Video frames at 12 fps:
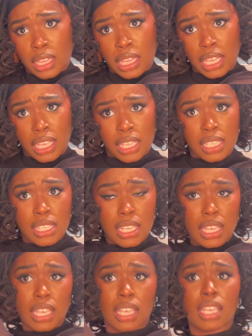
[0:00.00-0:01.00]

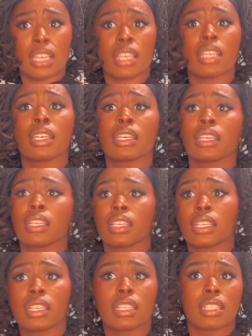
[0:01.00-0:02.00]
this
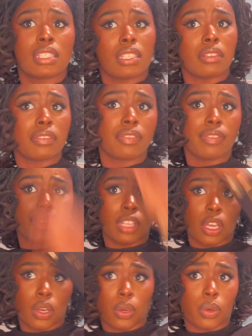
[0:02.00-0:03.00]
to
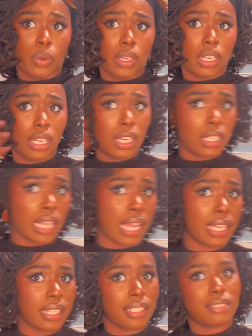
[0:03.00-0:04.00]
flow
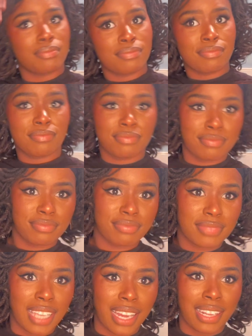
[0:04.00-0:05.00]
like,
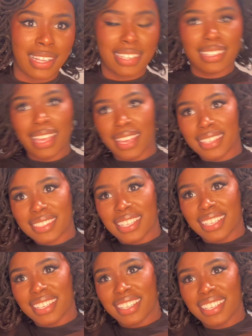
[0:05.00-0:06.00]
kind of like
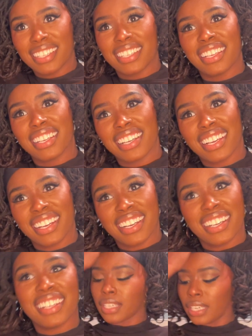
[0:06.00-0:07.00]
that.
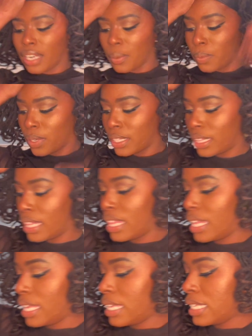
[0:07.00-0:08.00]
And I want
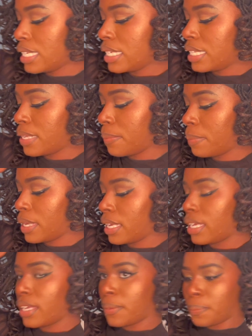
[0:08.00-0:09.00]
this to
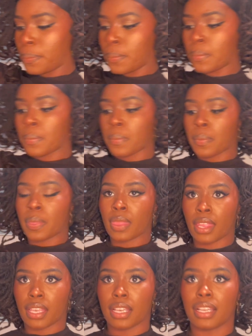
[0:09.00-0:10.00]
be
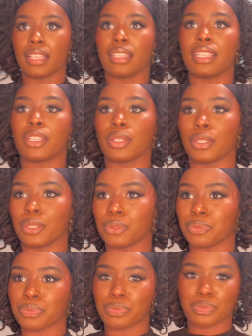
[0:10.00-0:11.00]
a little